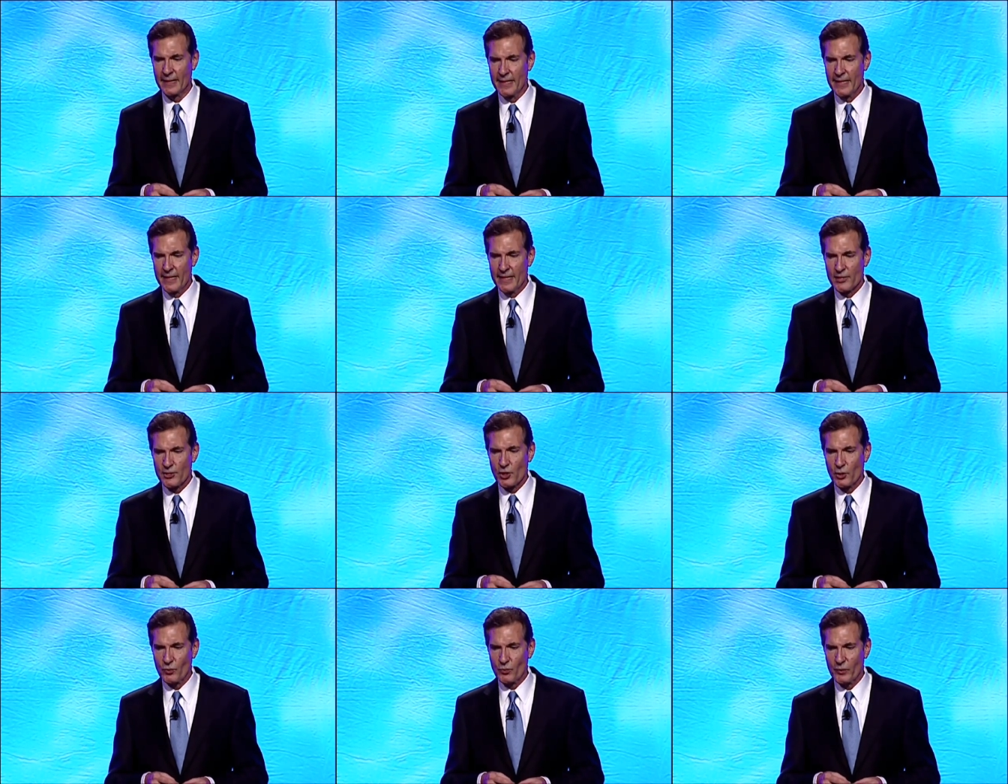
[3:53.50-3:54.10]

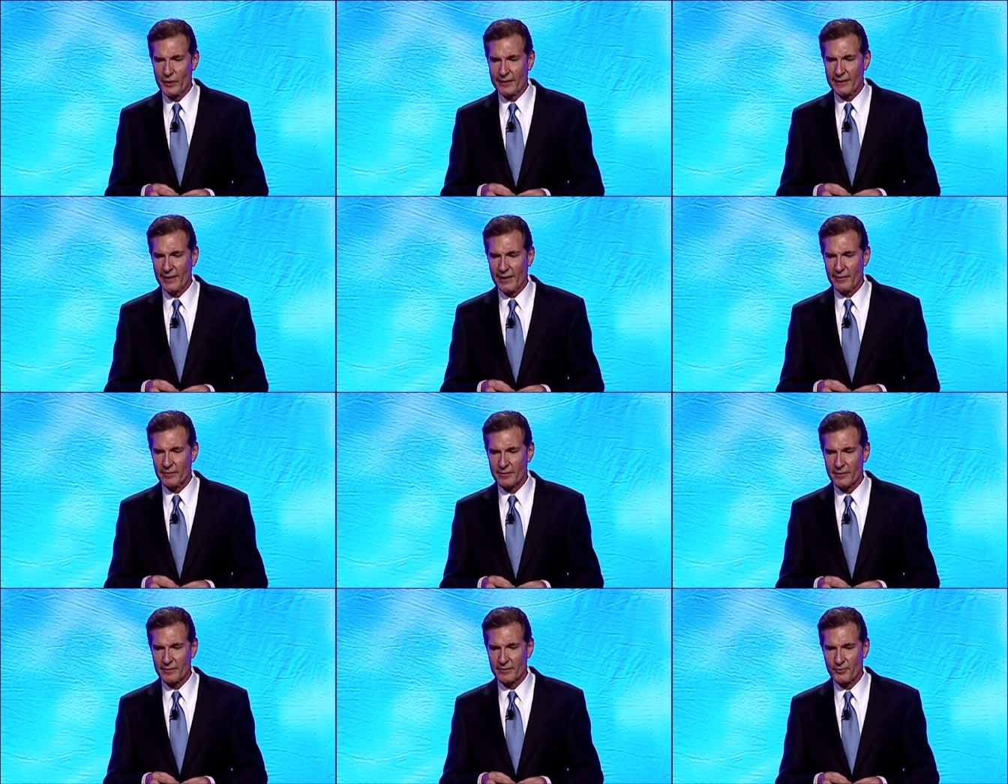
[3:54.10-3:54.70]
So
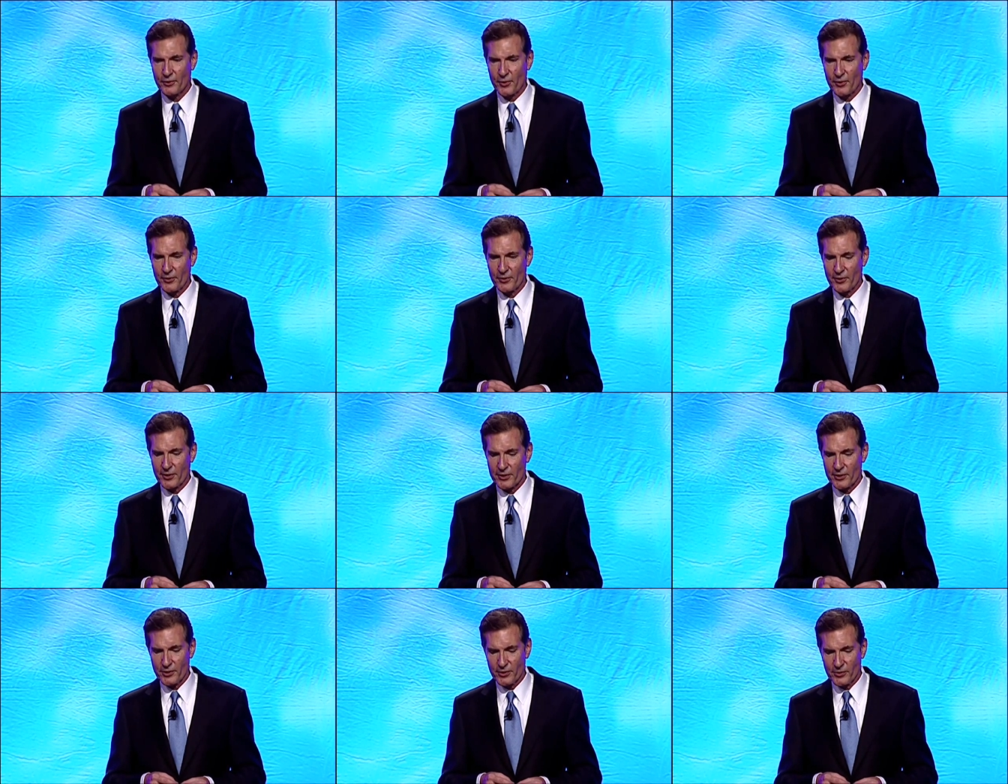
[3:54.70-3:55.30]
without
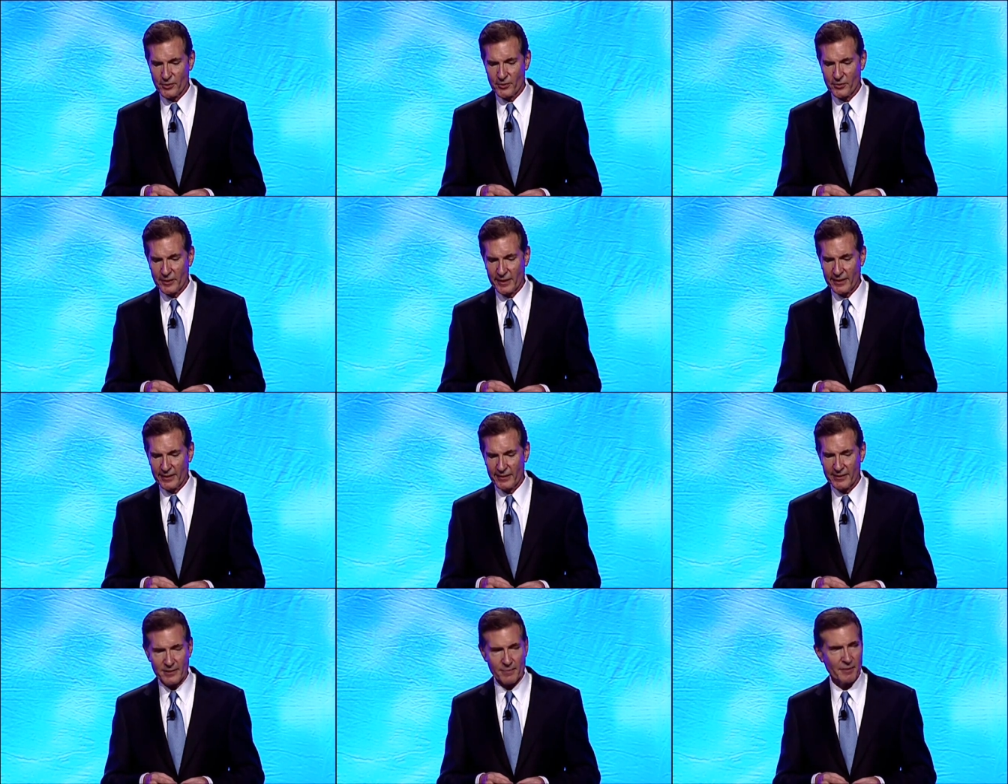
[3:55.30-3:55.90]
further ado,
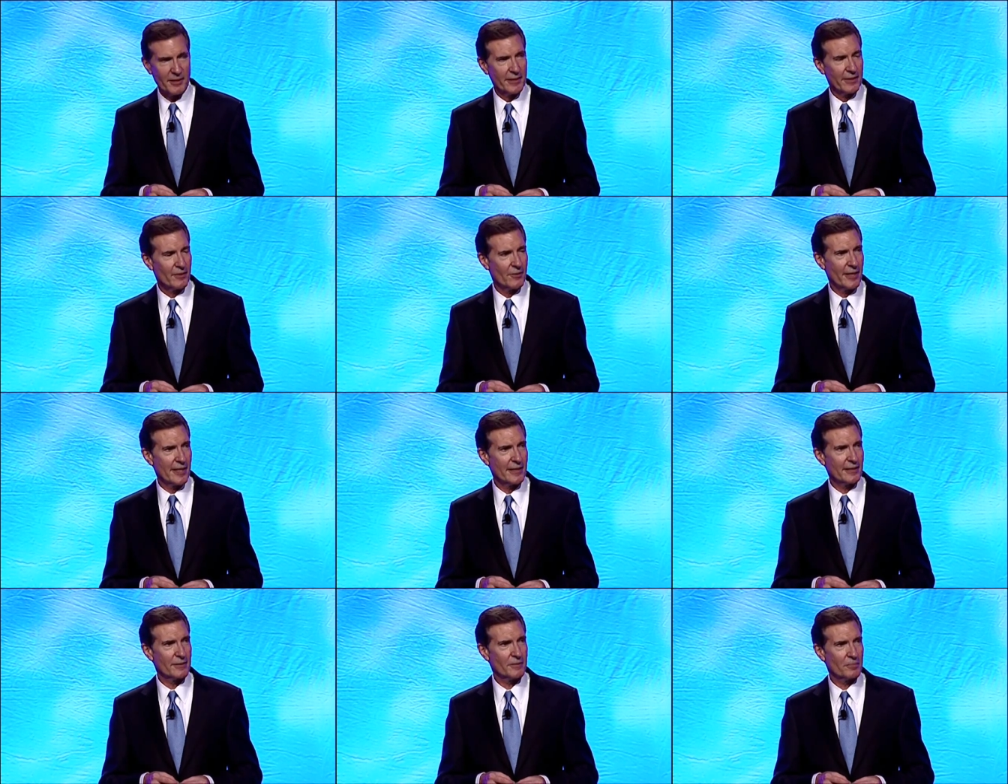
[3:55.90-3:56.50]
it is my
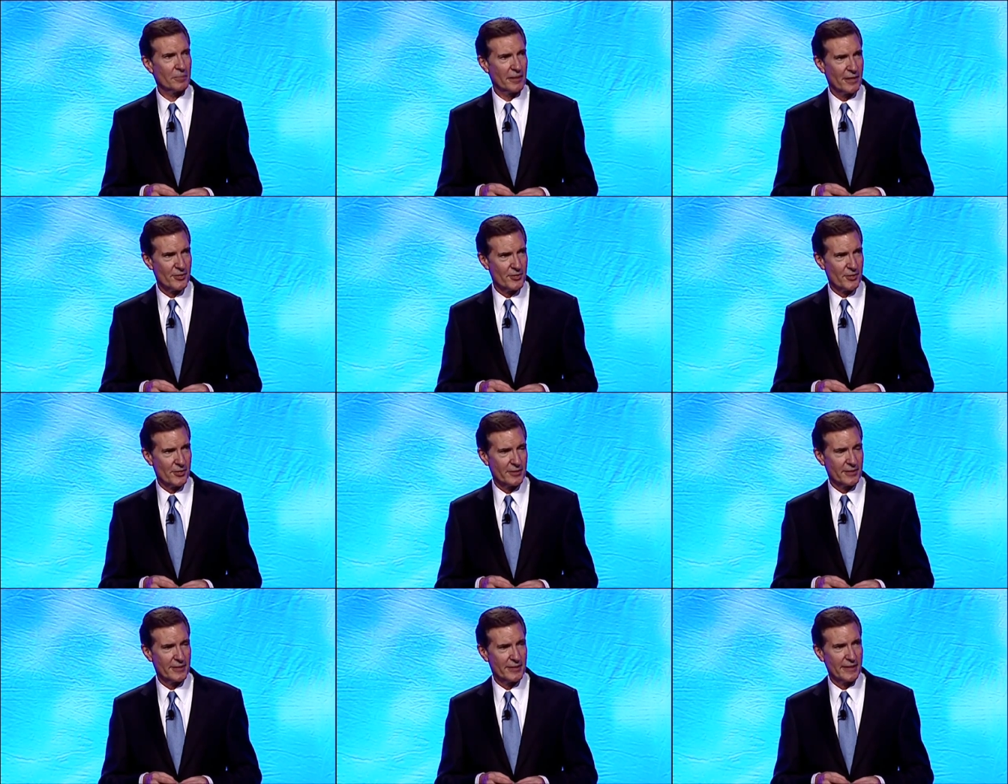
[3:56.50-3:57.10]
great
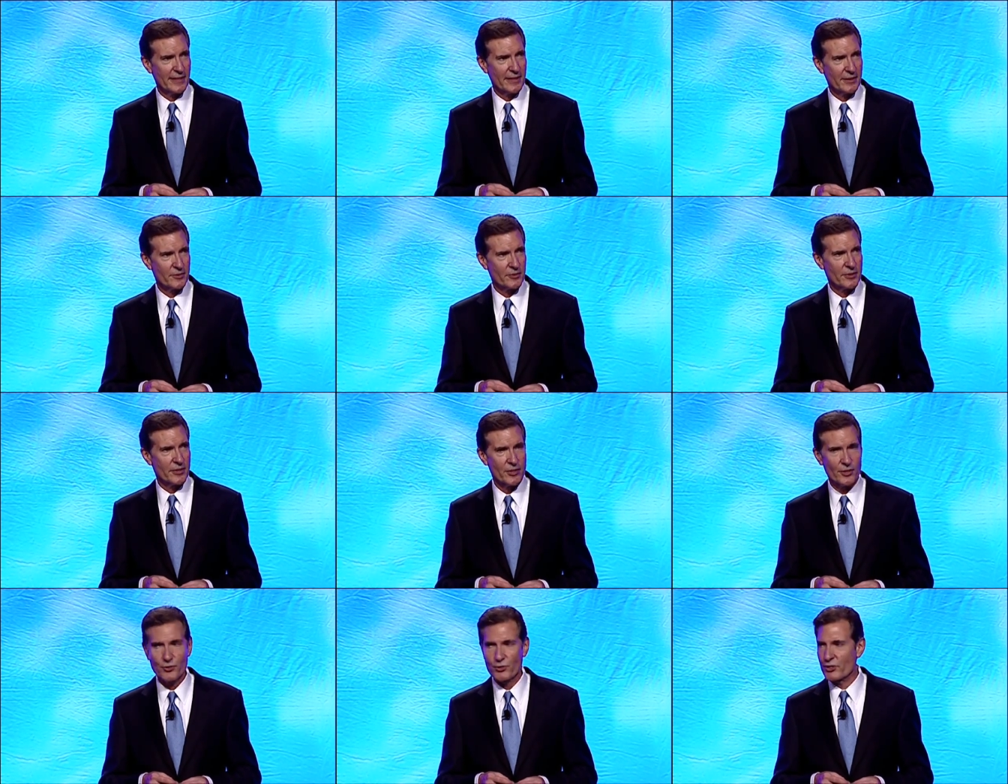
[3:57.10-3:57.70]
pleasure to
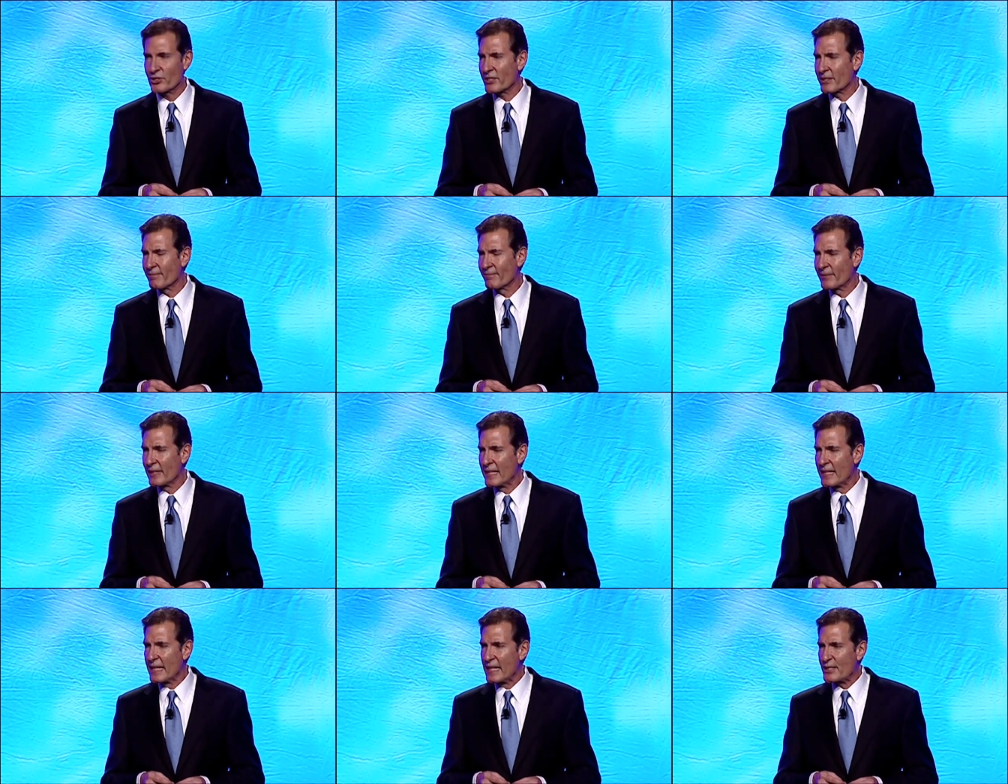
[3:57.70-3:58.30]
introduce
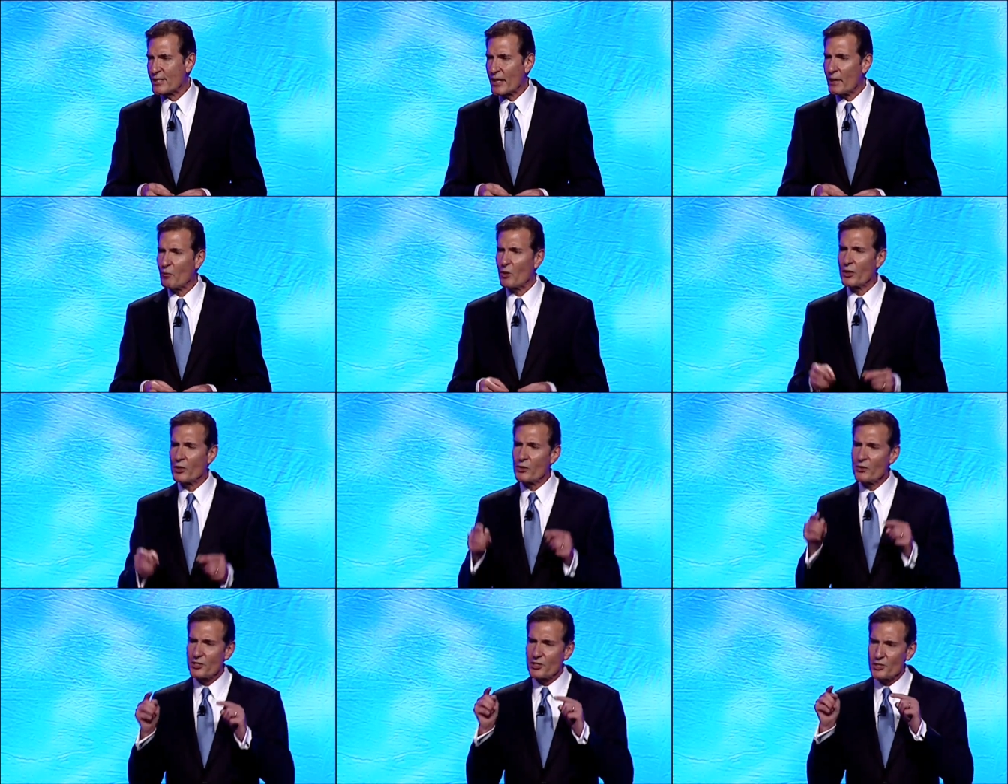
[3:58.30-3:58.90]
someone
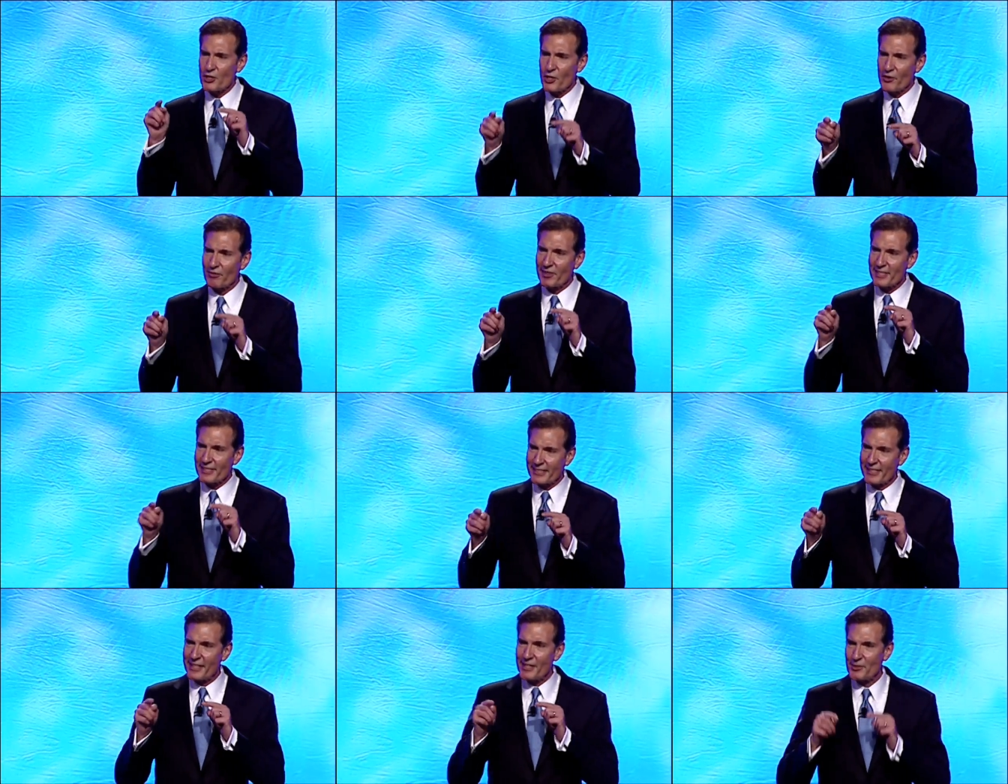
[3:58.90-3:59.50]
who has served
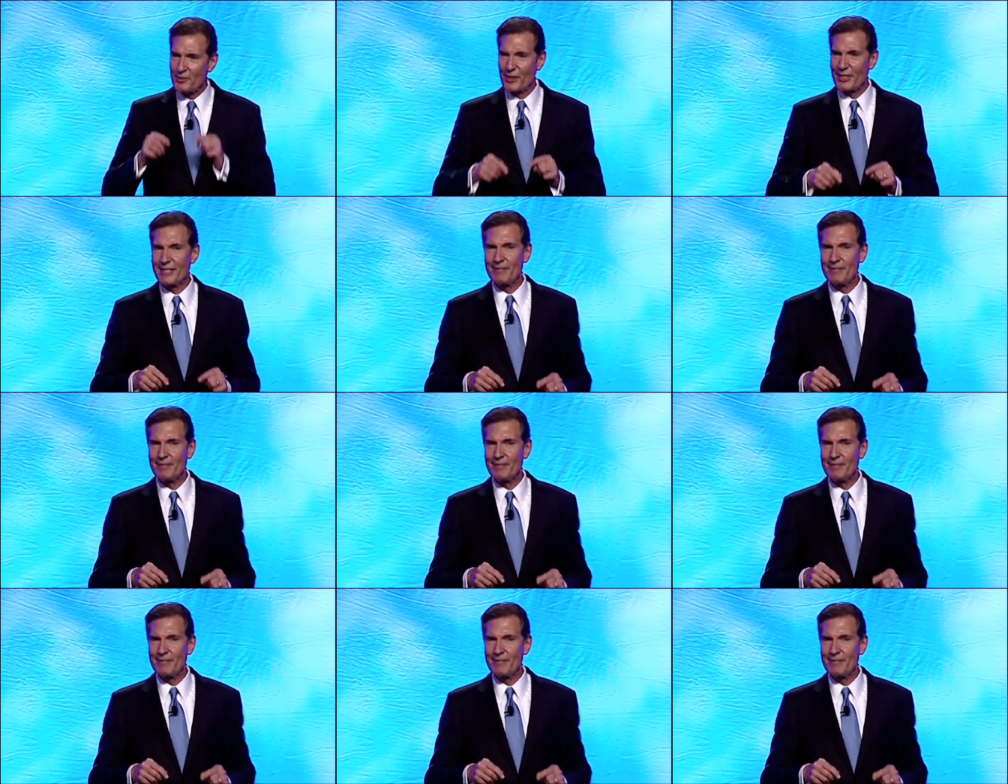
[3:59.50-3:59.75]
this country,